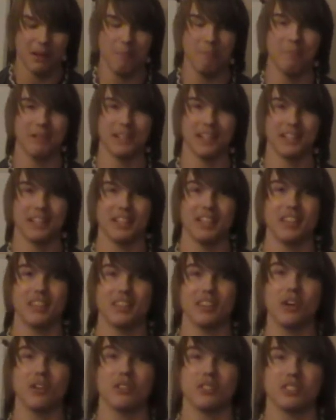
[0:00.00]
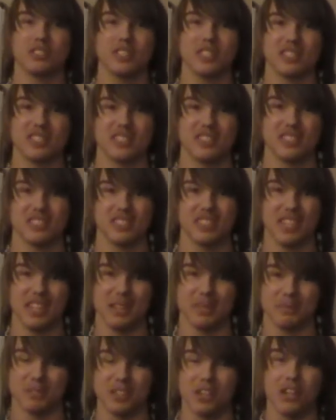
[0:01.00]
But those 6
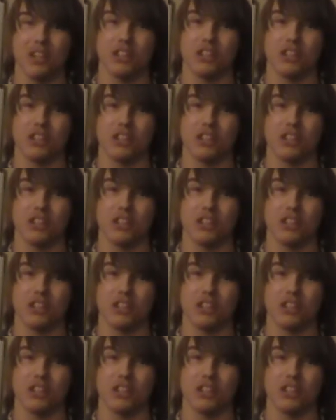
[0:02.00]
teams